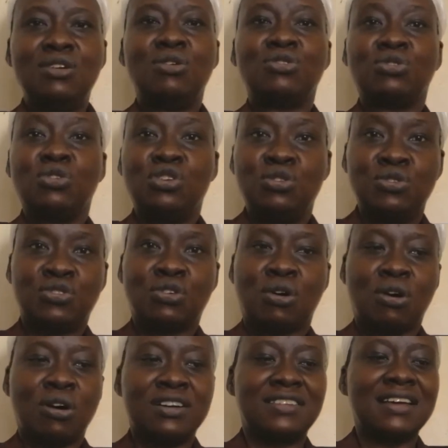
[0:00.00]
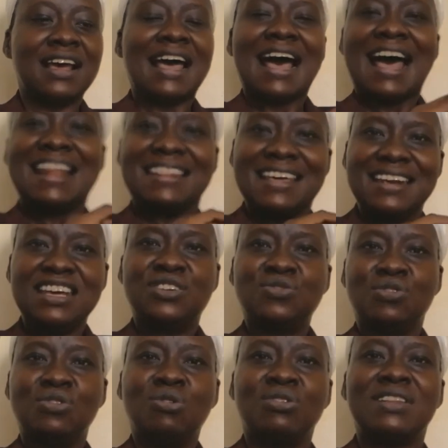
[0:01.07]
No, so use codes and they
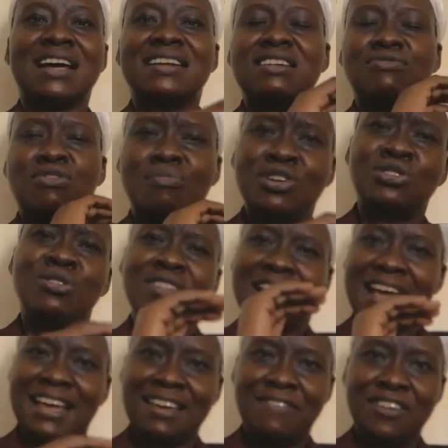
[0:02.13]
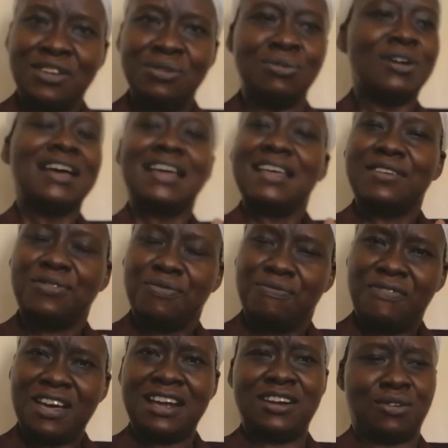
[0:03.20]
need to know that information they are giving you is
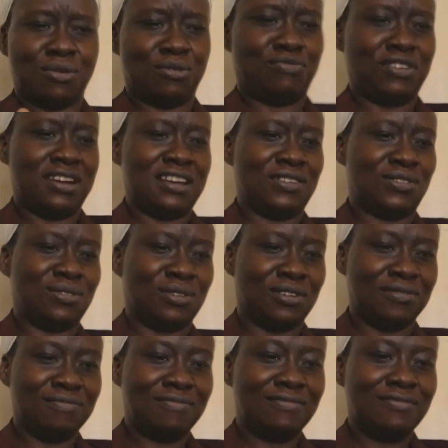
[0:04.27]
very confidential.